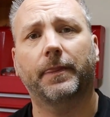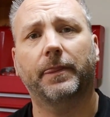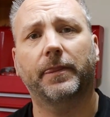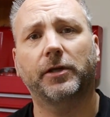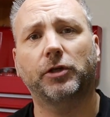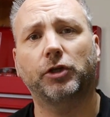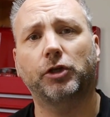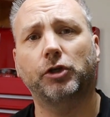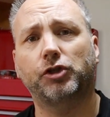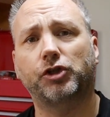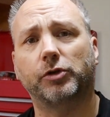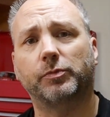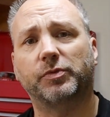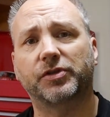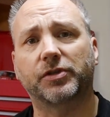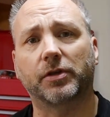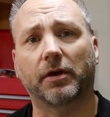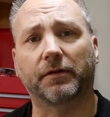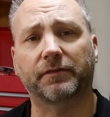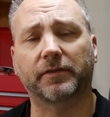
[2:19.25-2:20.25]
YouTube
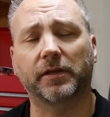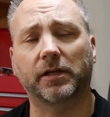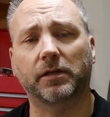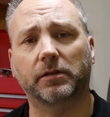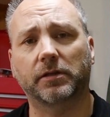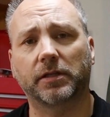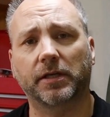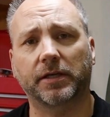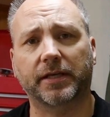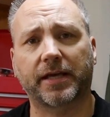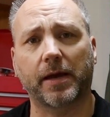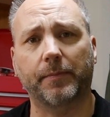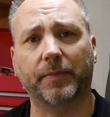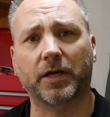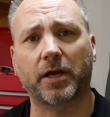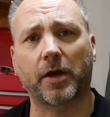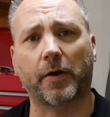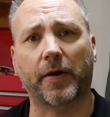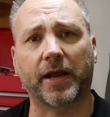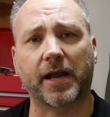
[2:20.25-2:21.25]
stuff that kept
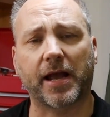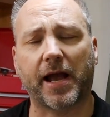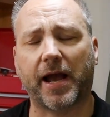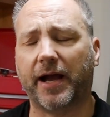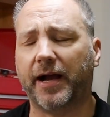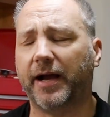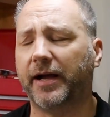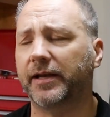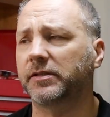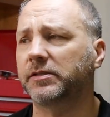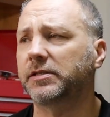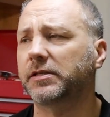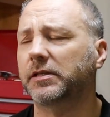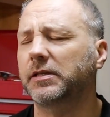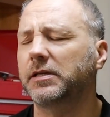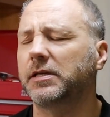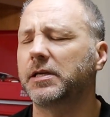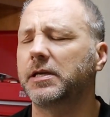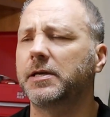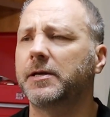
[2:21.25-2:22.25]
me going. And
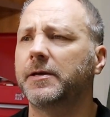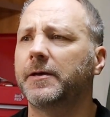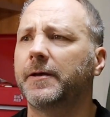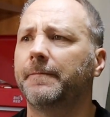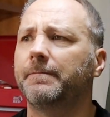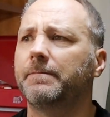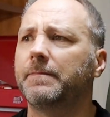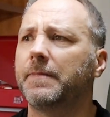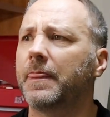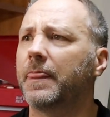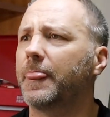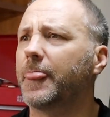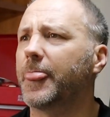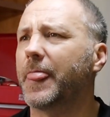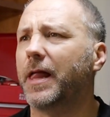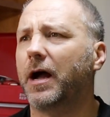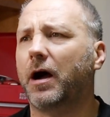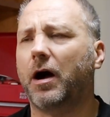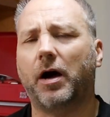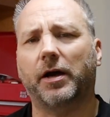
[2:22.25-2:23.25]

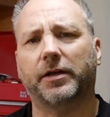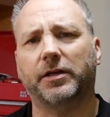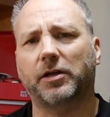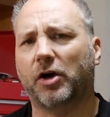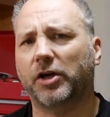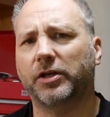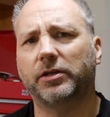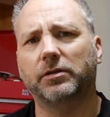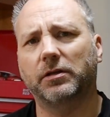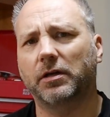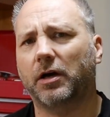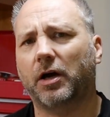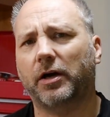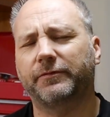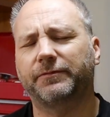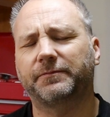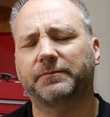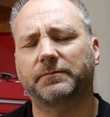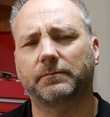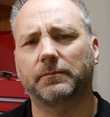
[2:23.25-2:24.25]

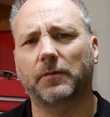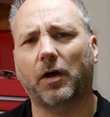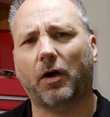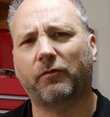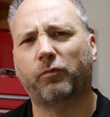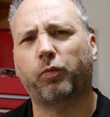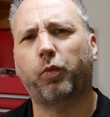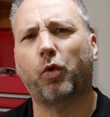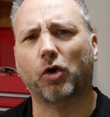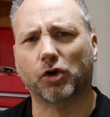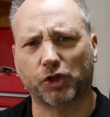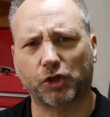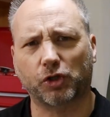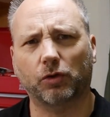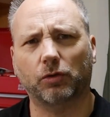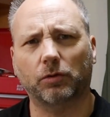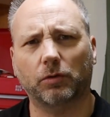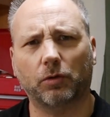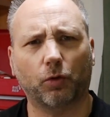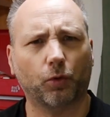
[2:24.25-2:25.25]
I've
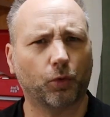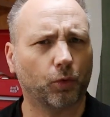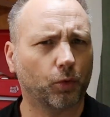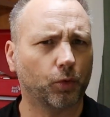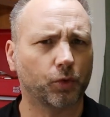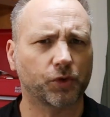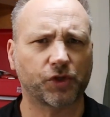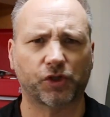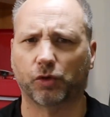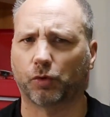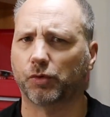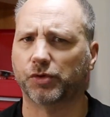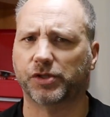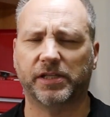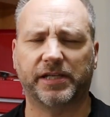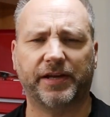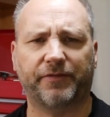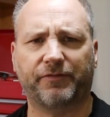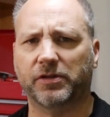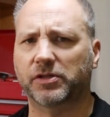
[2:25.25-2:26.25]
watched all
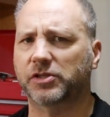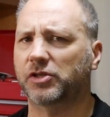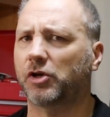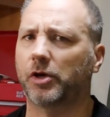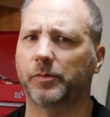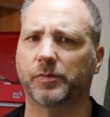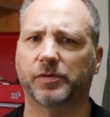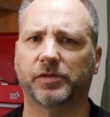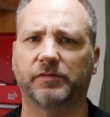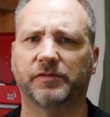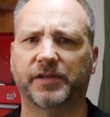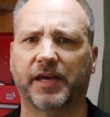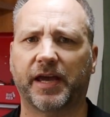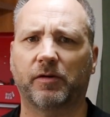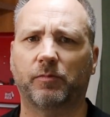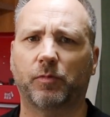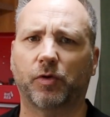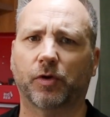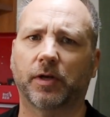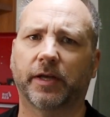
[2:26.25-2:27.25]
sorts of different types of
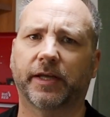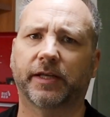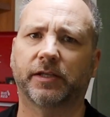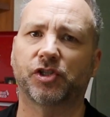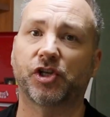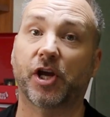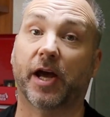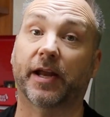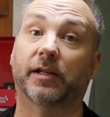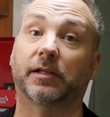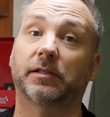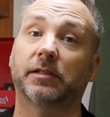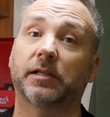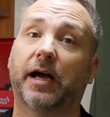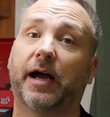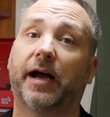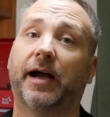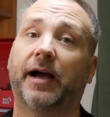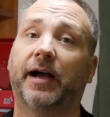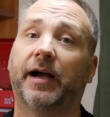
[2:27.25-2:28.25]
scale modelling channel,
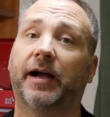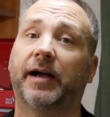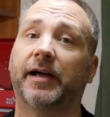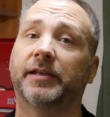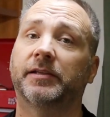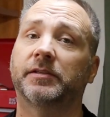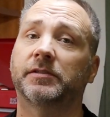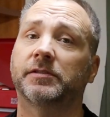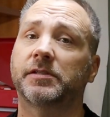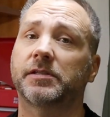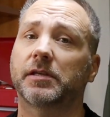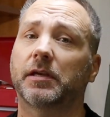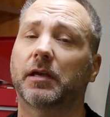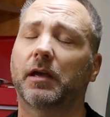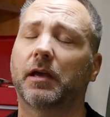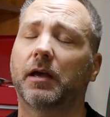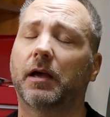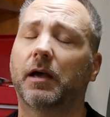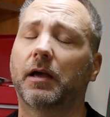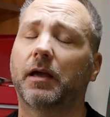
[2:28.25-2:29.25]
and
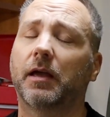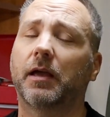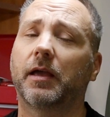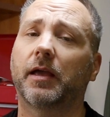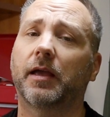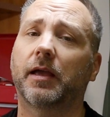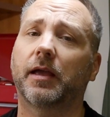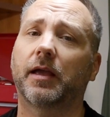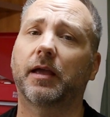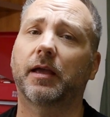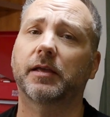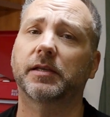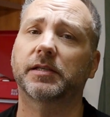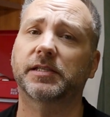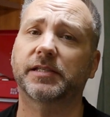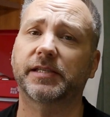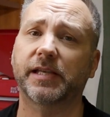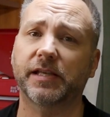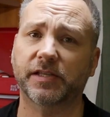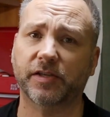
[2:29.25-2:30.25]

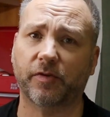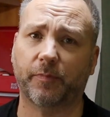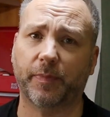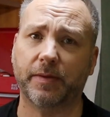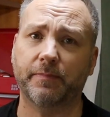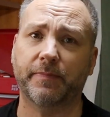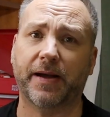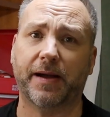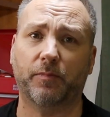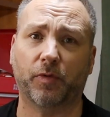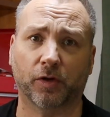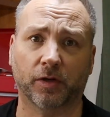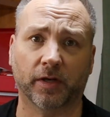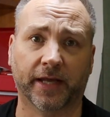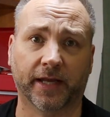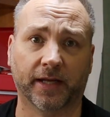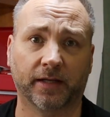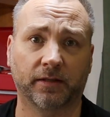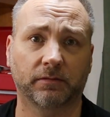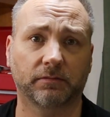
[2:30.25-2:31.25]
since I've been back
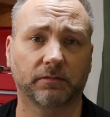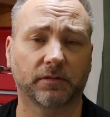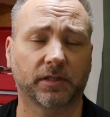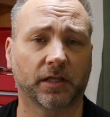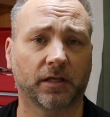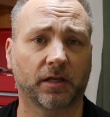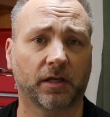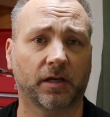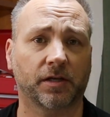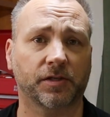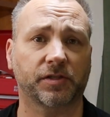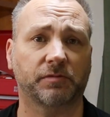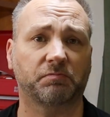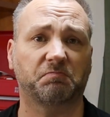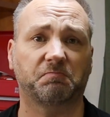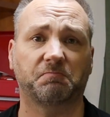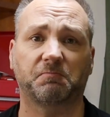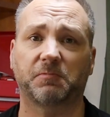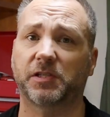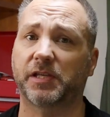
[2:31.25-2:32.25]
modelling the last
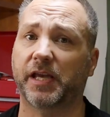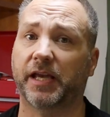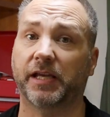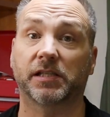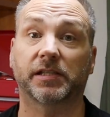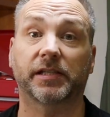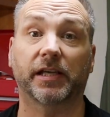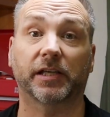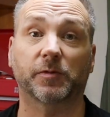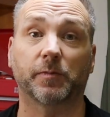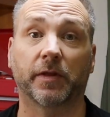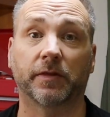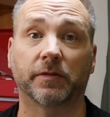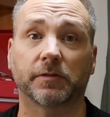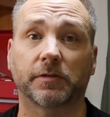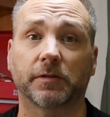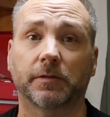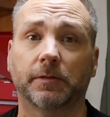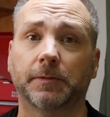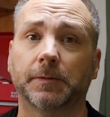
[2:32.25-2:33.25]
say 6
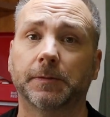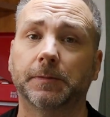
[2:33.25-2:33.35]
months.